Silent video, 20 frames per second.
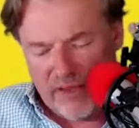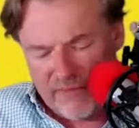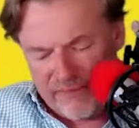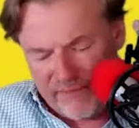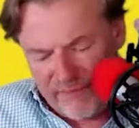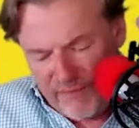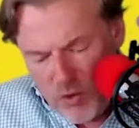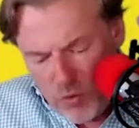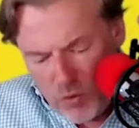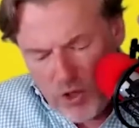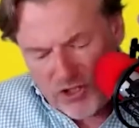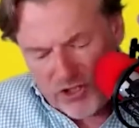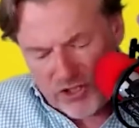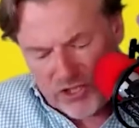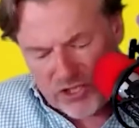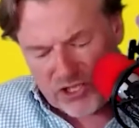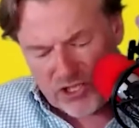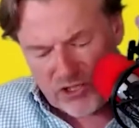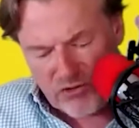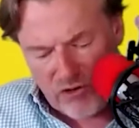you were to
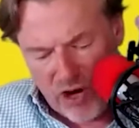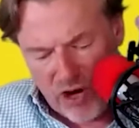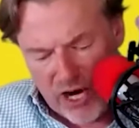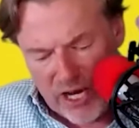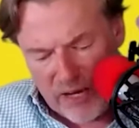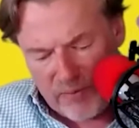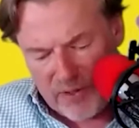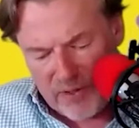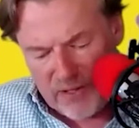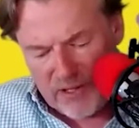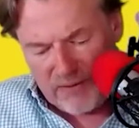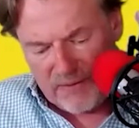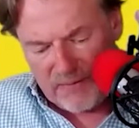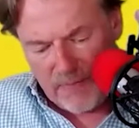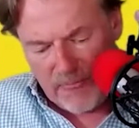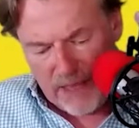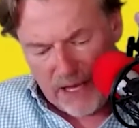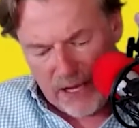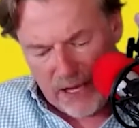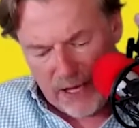describe
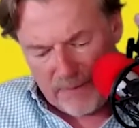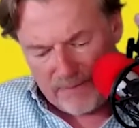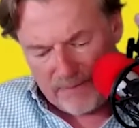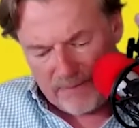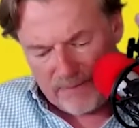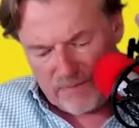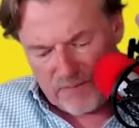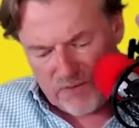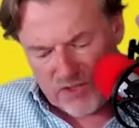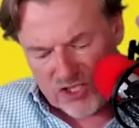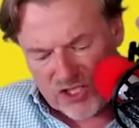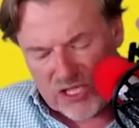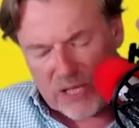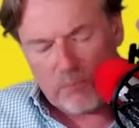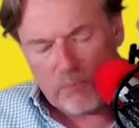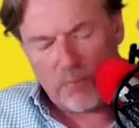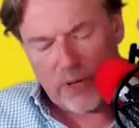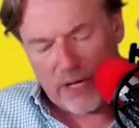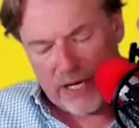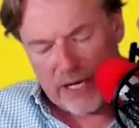
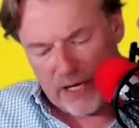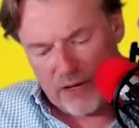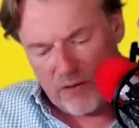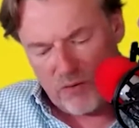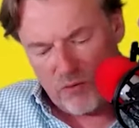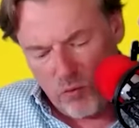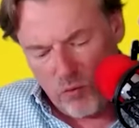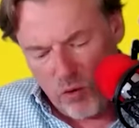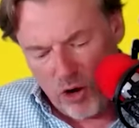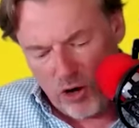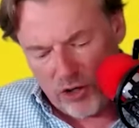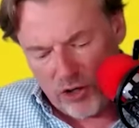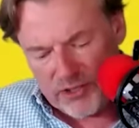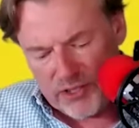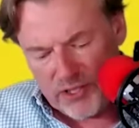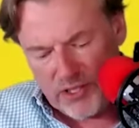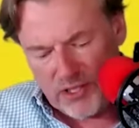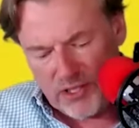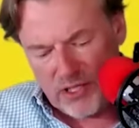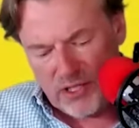simply what
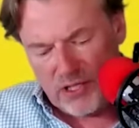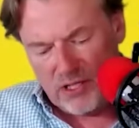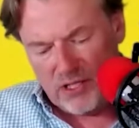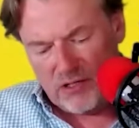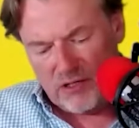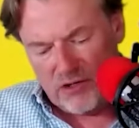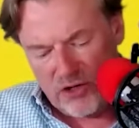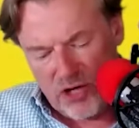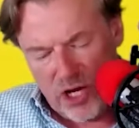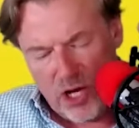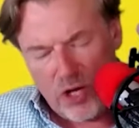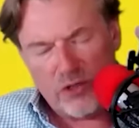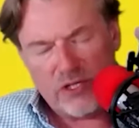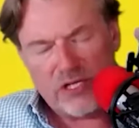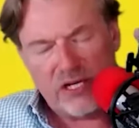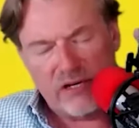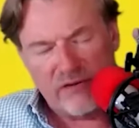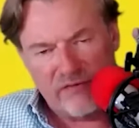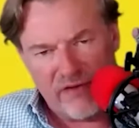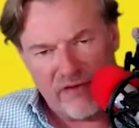note
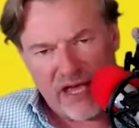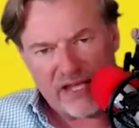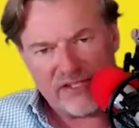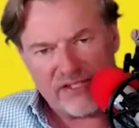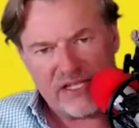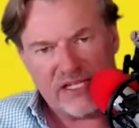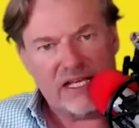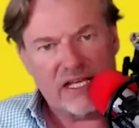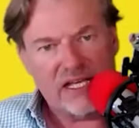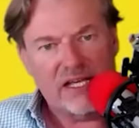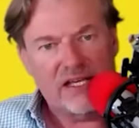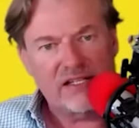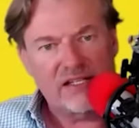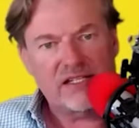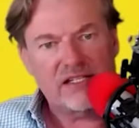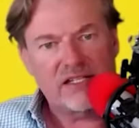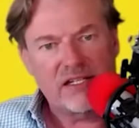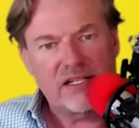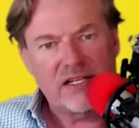investing is,